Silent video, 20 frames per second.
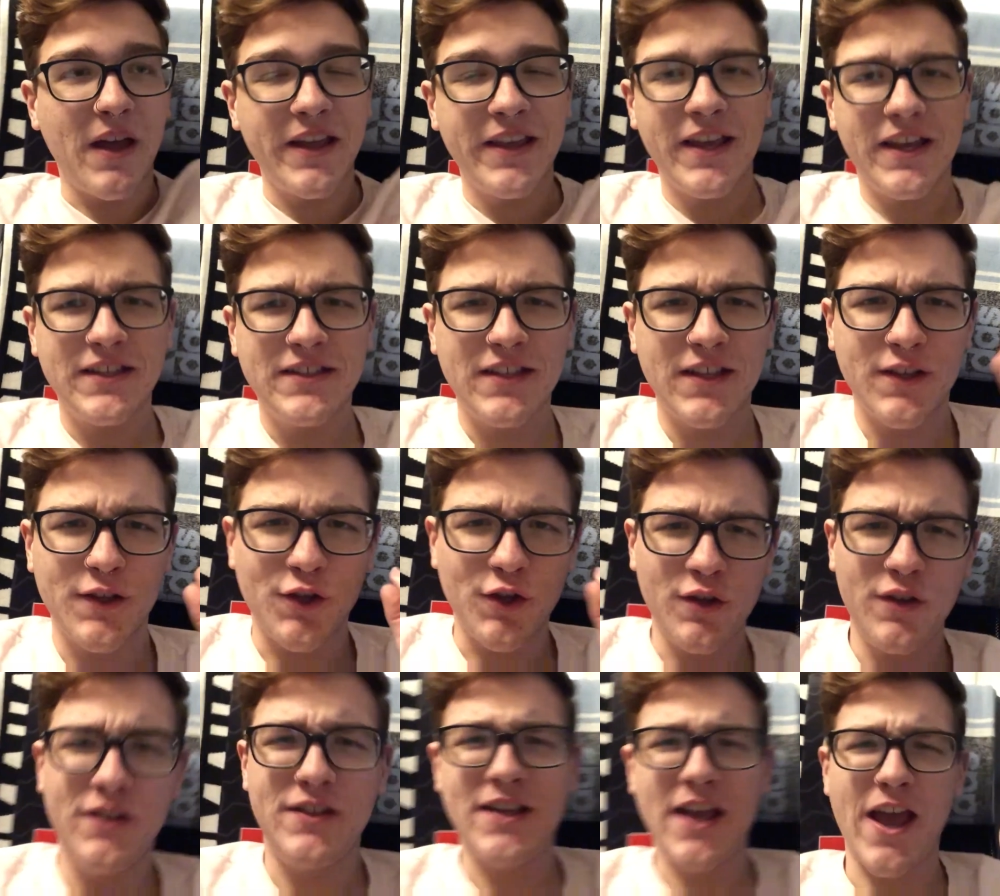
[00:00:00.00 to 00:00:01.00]
I guess a
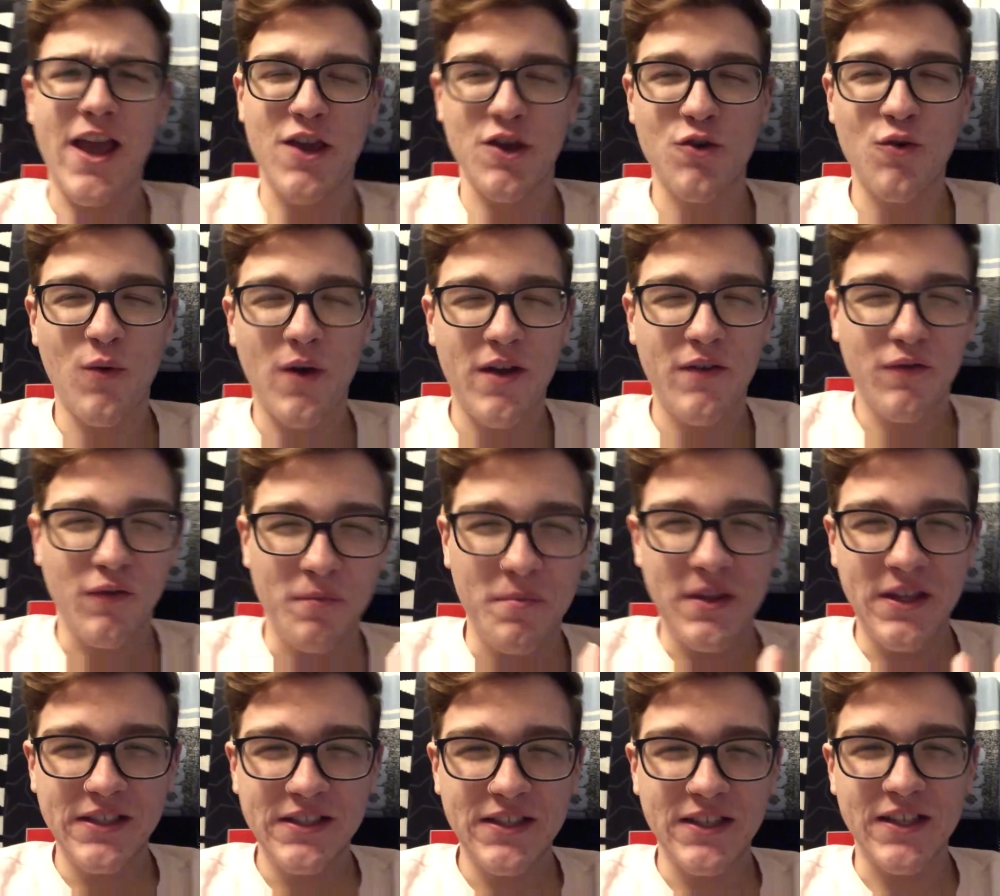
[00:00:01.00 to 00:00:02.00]
good takeaway from
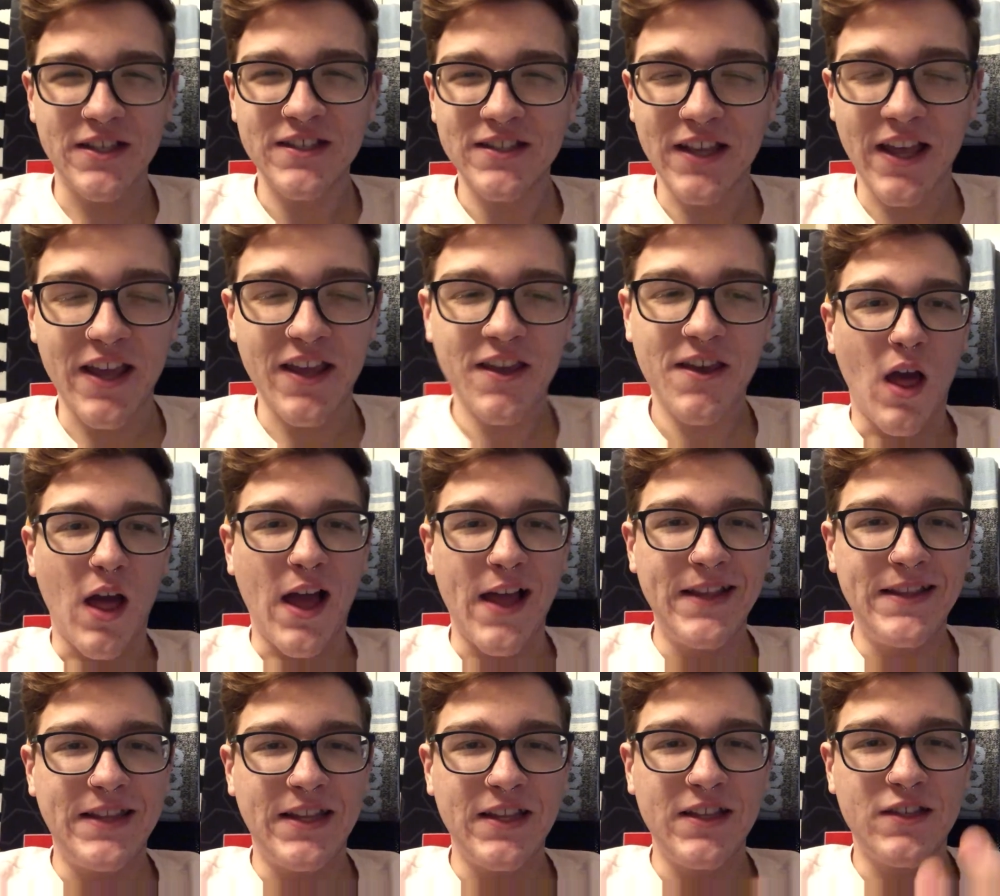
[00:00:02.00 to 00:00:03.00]
this is like, I
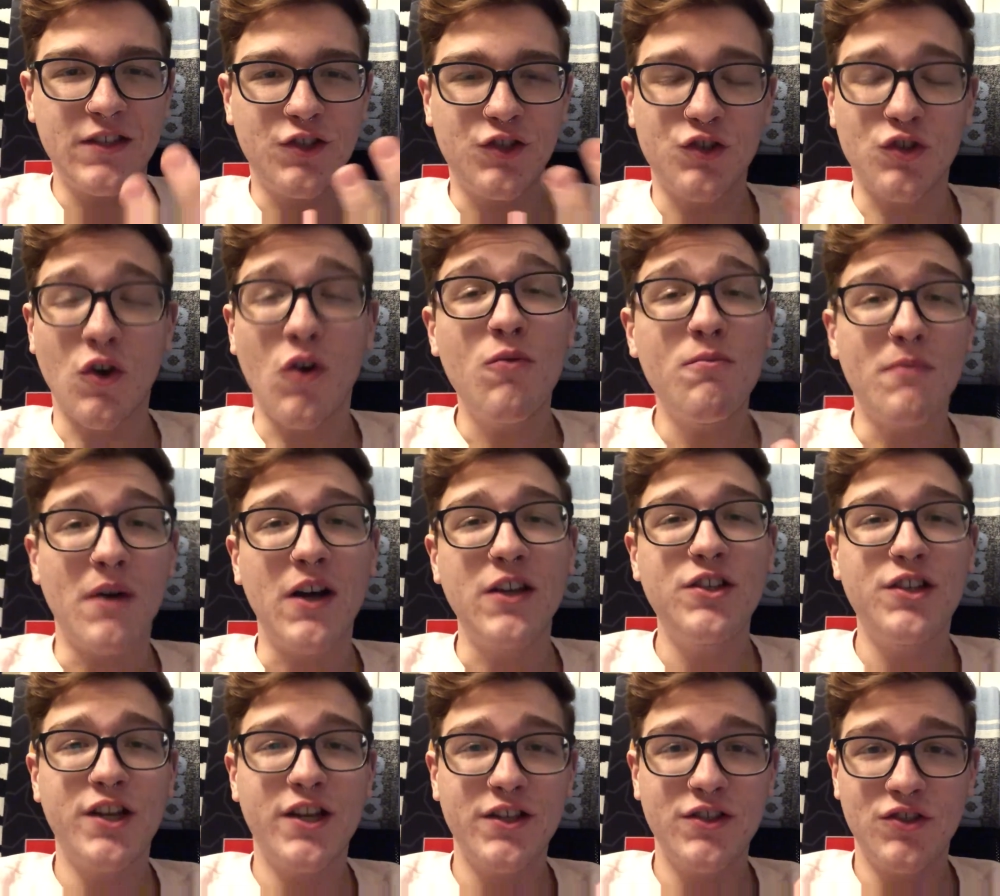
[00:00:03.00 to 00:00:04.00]
think so
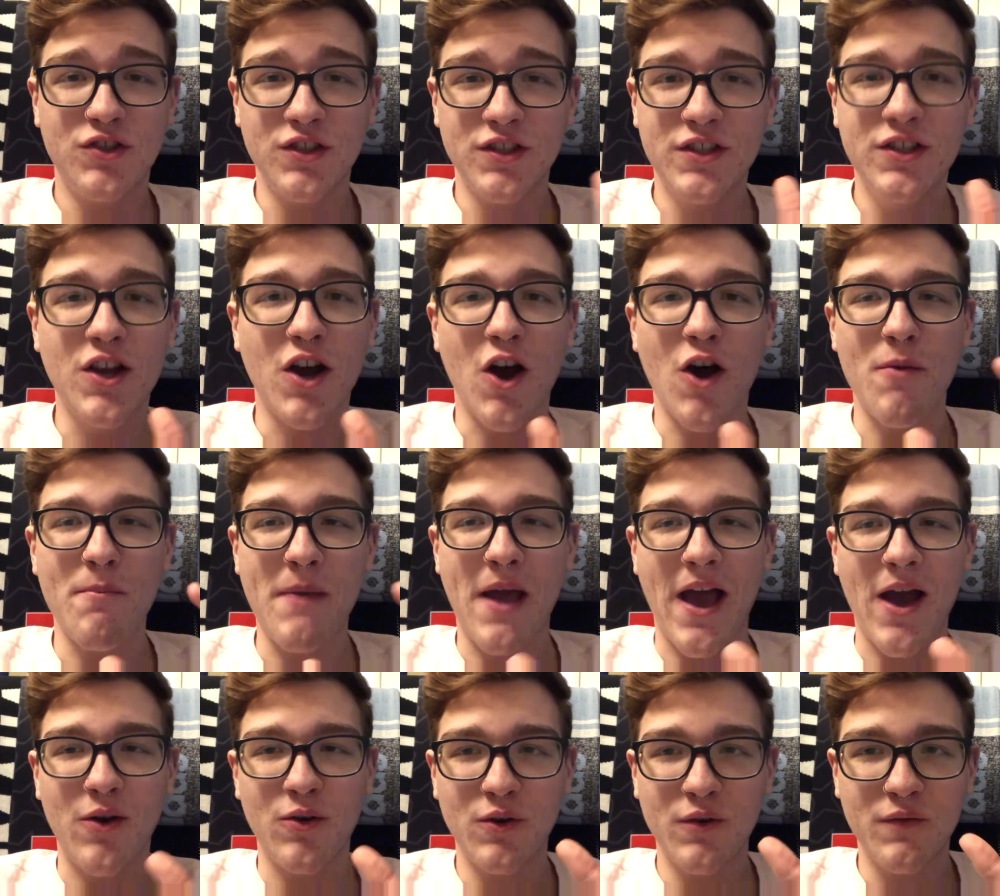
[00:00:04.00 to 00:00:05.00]
much has just come out